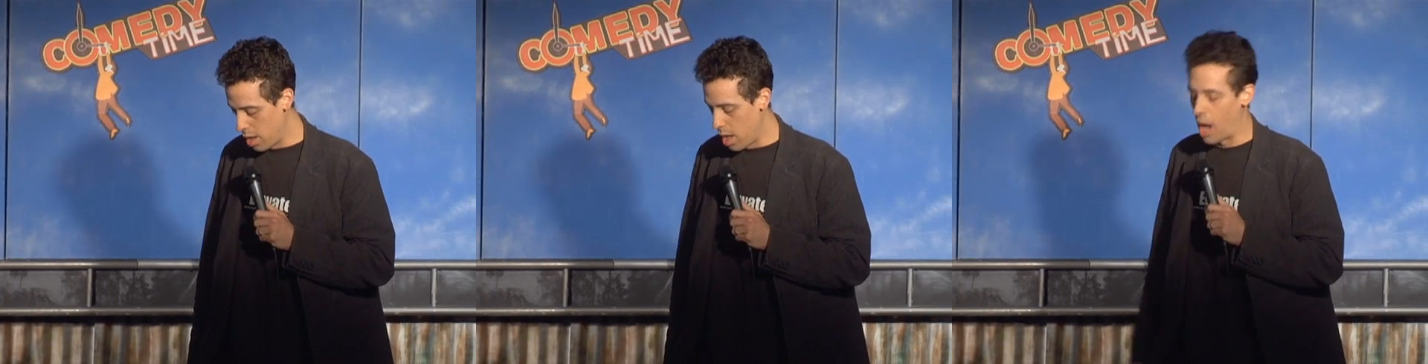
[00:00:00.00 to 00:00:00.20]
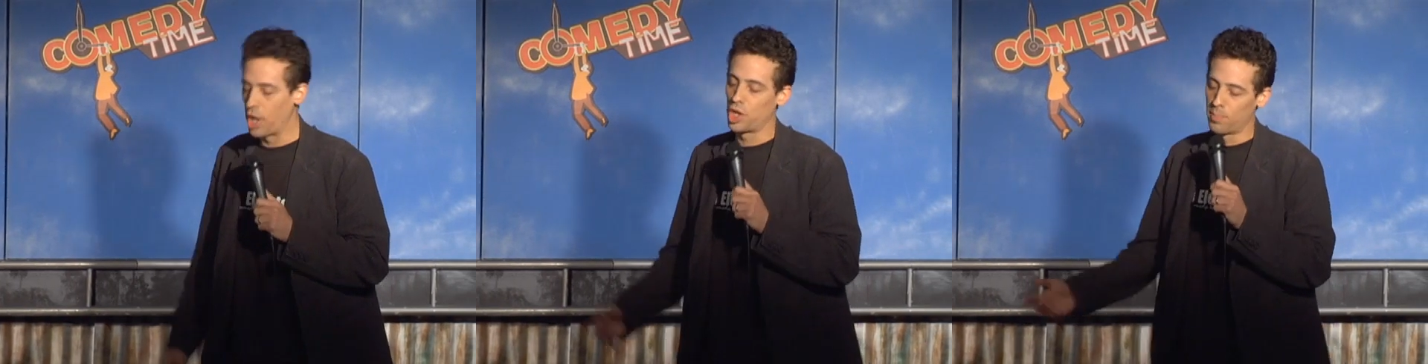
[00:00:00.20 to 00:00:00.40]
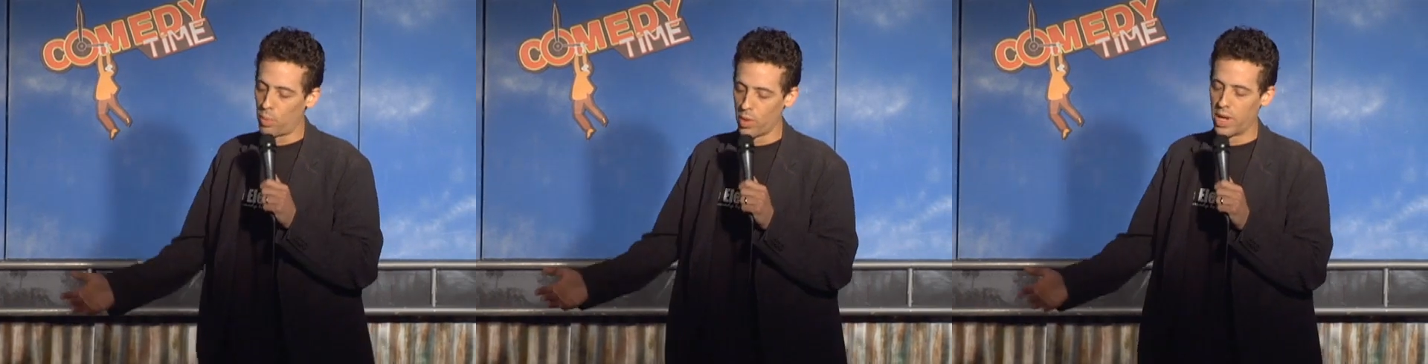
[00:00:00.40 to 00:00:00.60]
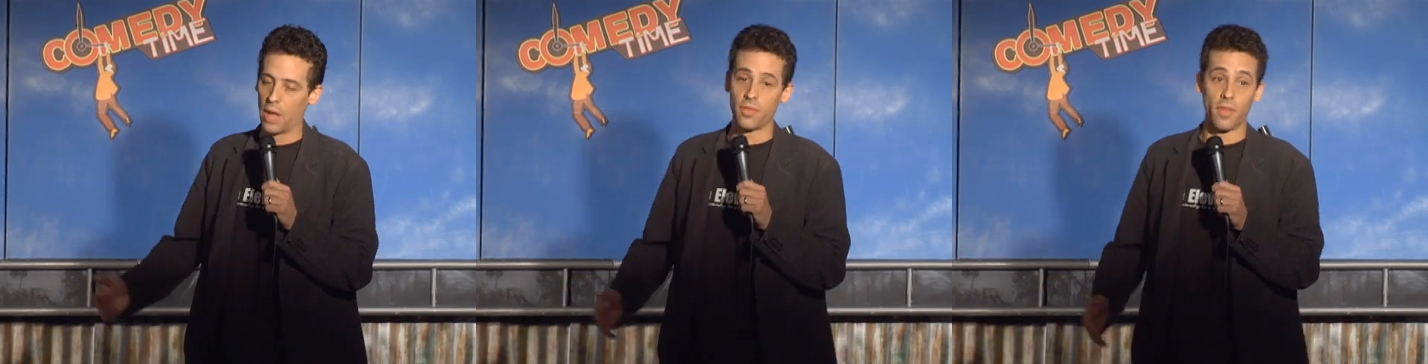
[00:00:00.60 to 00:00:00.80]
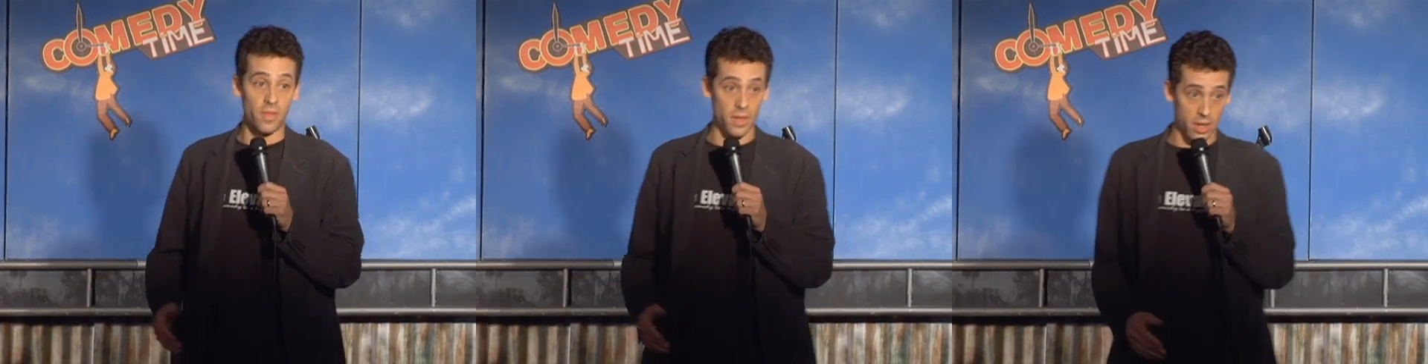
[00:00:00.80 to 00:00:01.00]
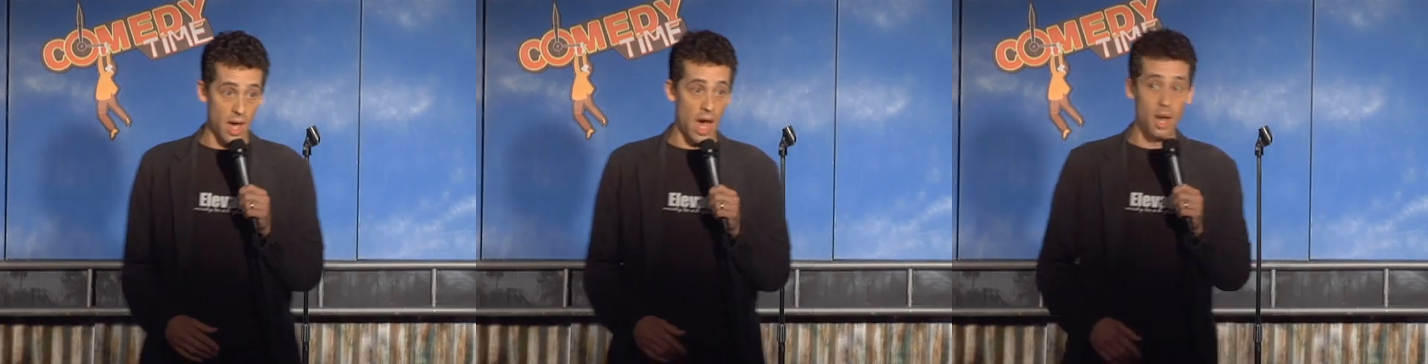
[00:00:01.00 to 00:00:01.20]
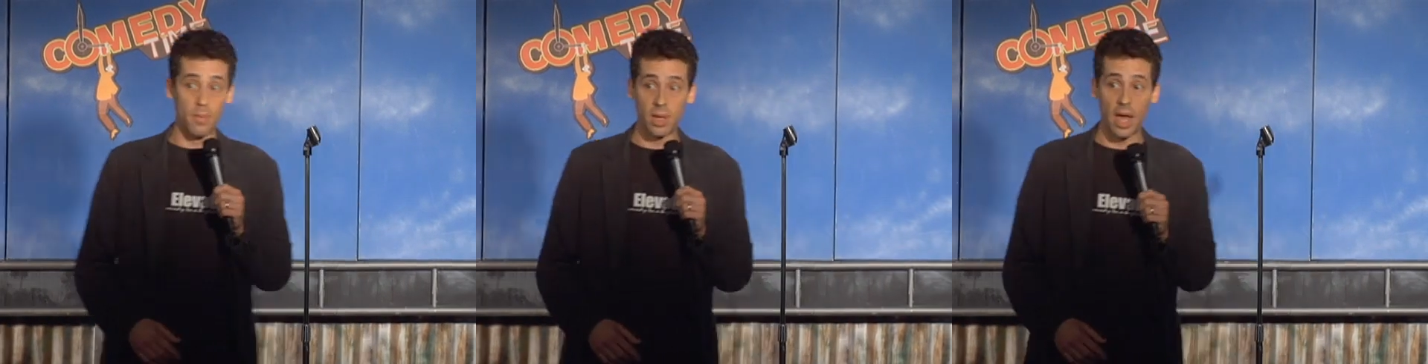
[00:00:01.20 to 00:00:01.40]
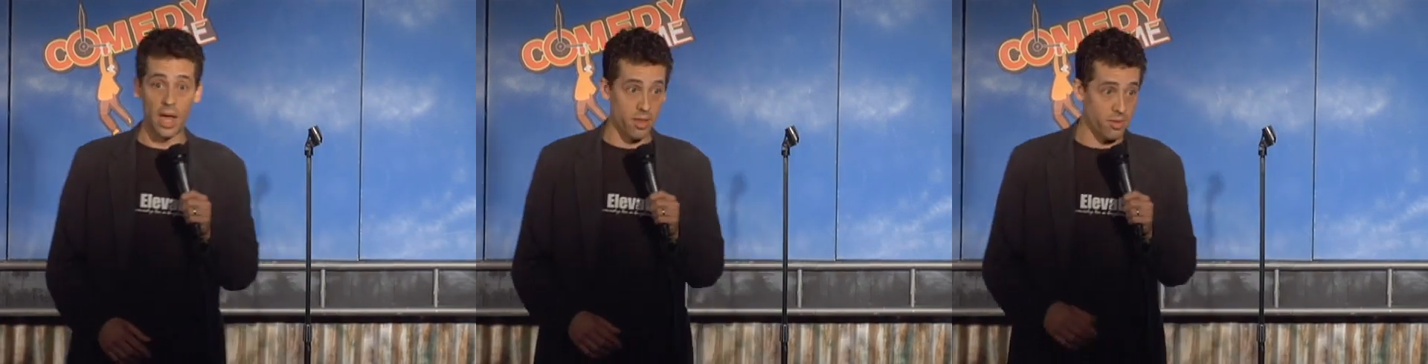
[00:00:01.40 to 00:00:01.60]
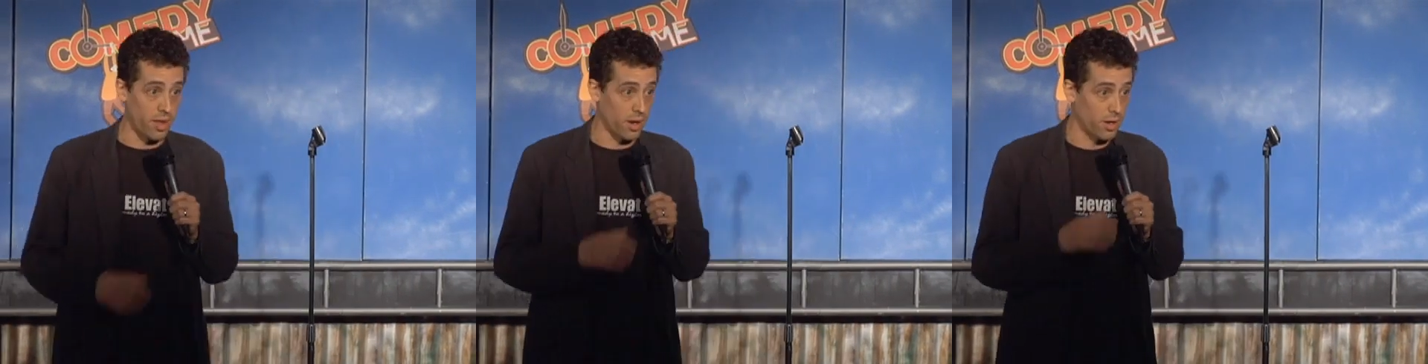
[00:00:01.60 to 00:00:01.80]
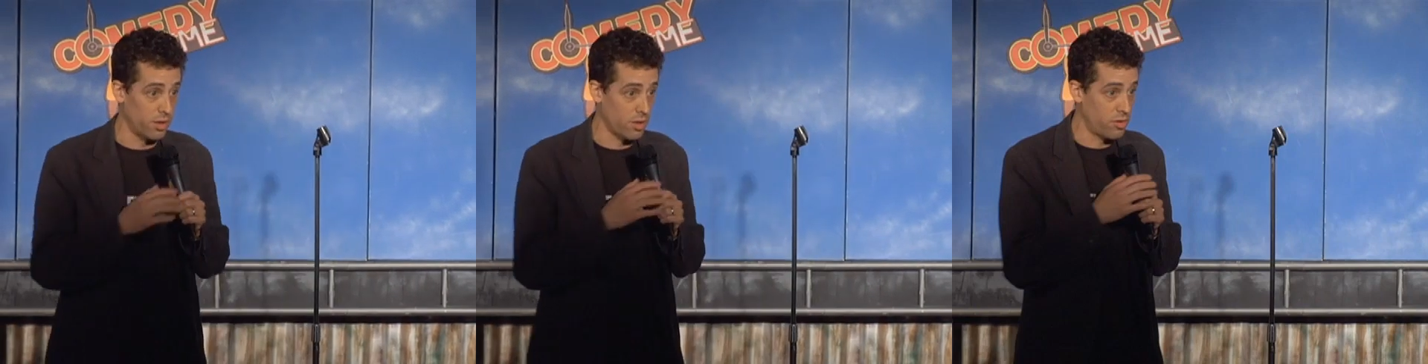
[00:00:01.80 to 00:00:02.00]
I should point out that the economy has
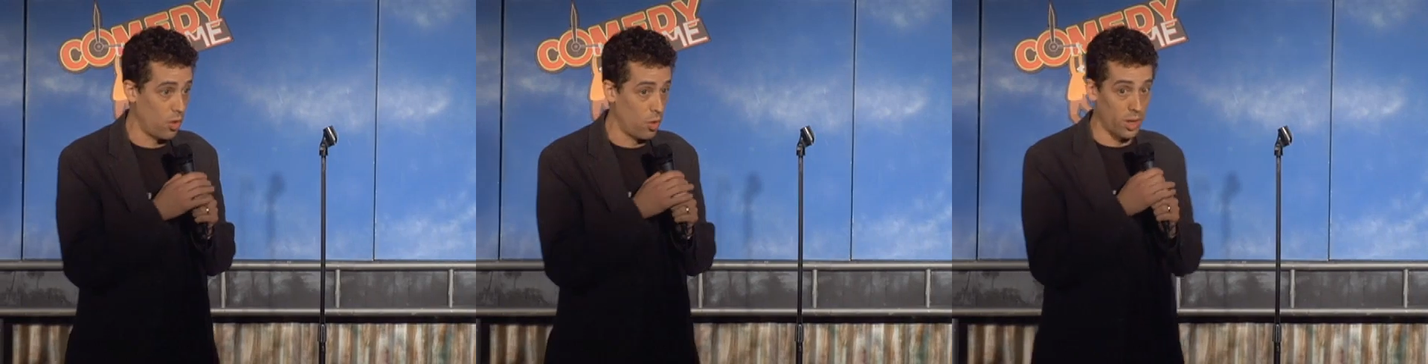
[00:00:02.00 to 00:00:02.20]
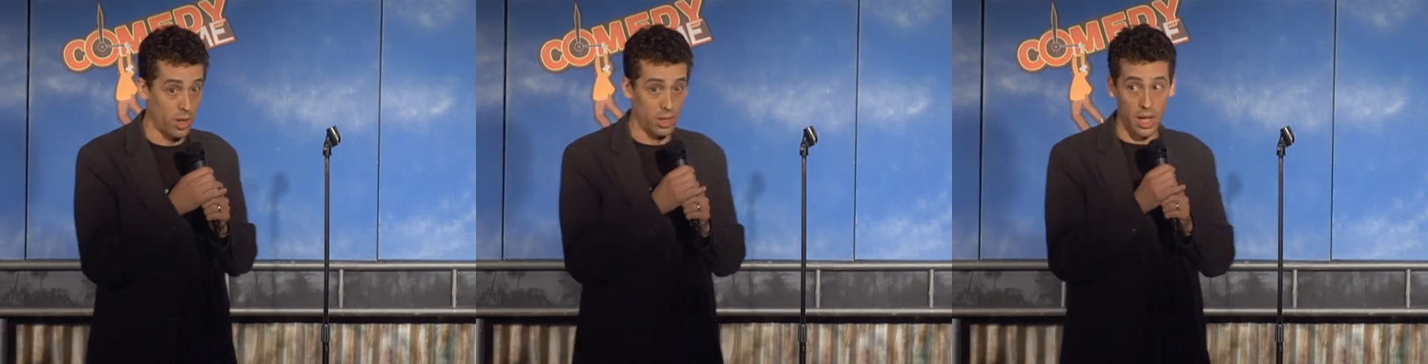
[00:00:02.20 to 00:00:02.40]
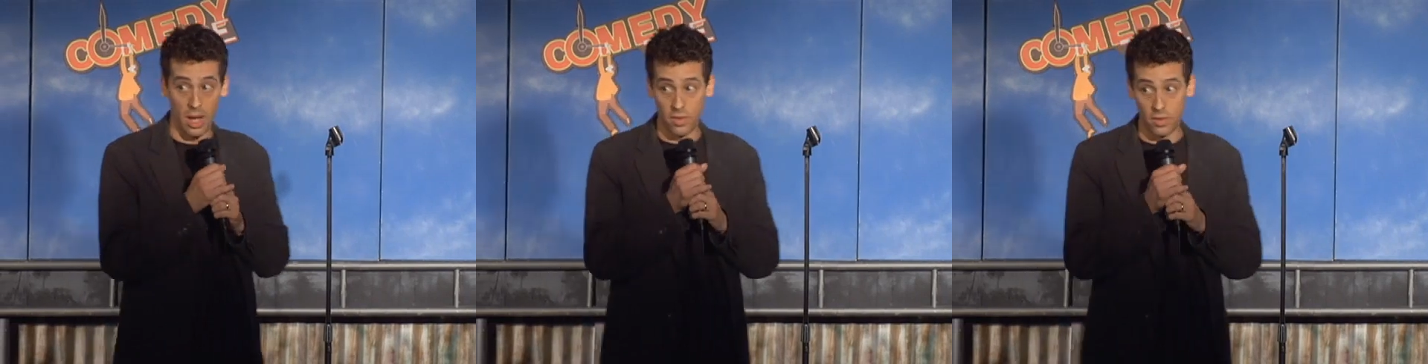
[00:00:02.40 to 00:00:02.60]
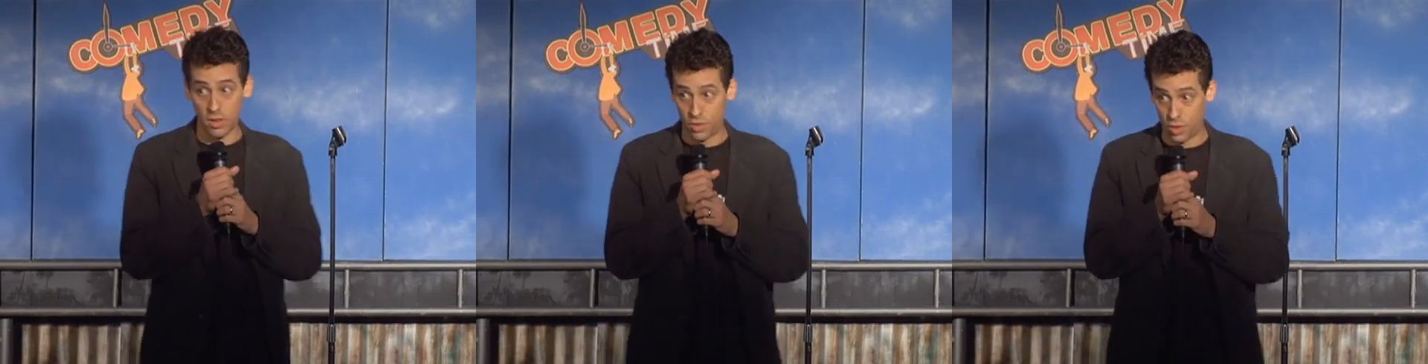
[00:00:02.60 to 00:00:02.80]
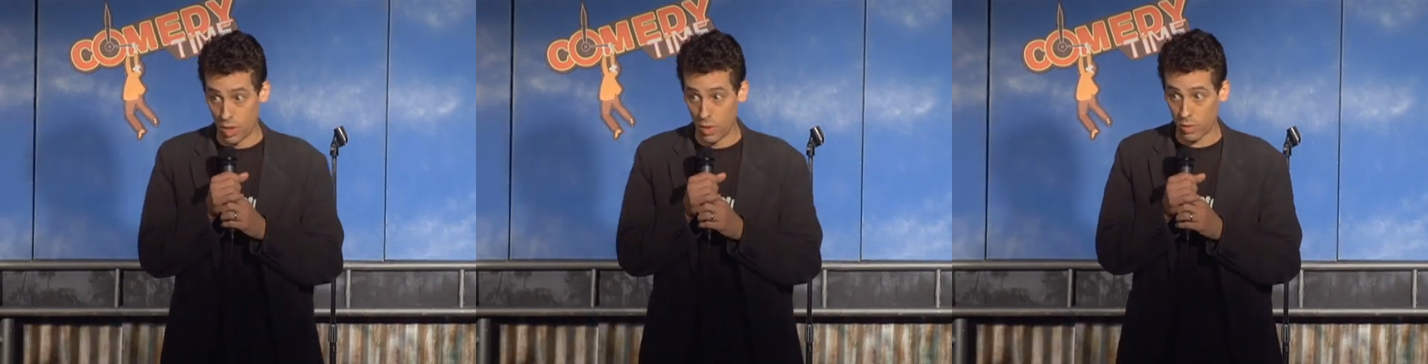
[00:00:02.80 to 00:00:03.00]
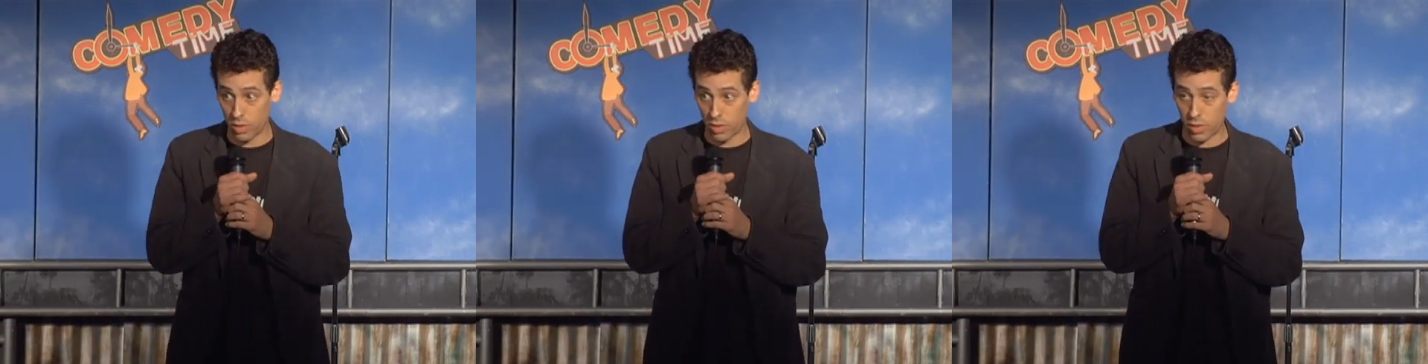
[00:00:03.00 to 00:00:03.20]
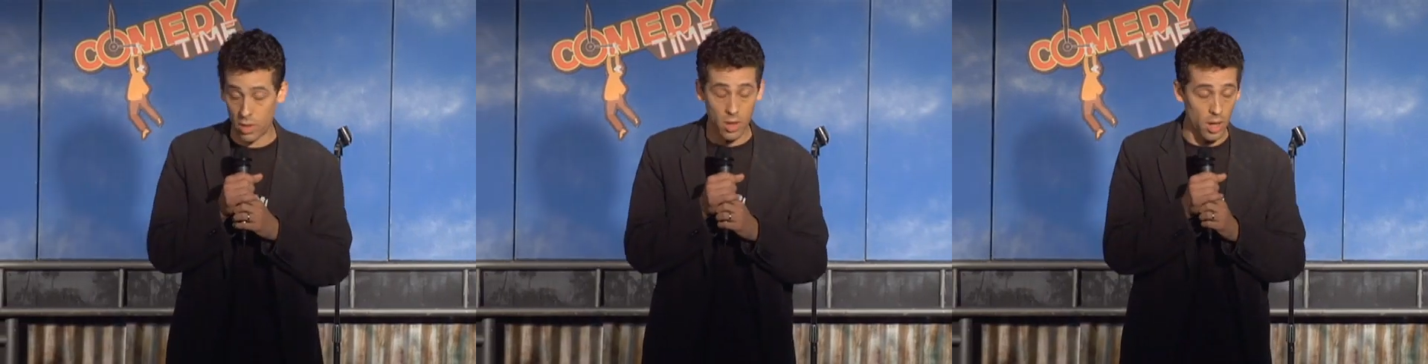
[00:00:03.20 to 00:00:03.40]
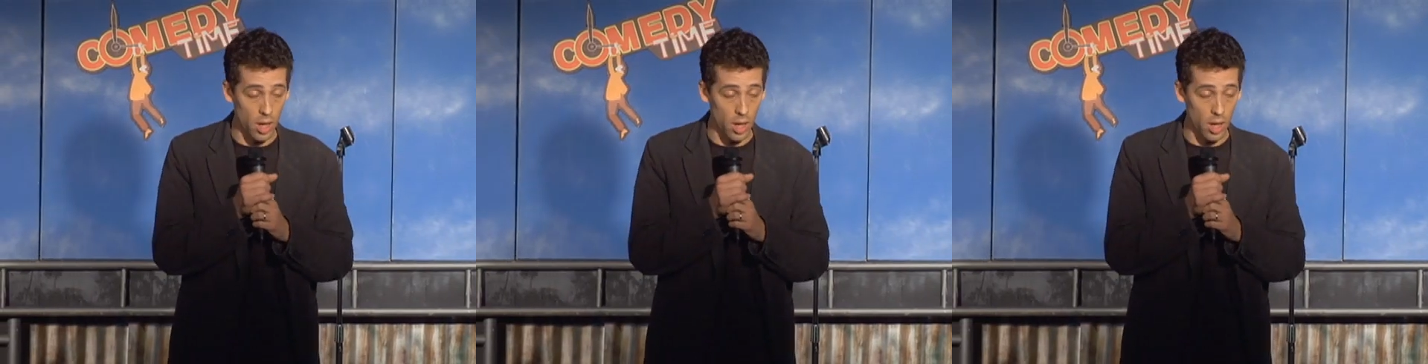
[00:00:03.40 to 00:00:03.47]
taken its toll on a lot of these jokes.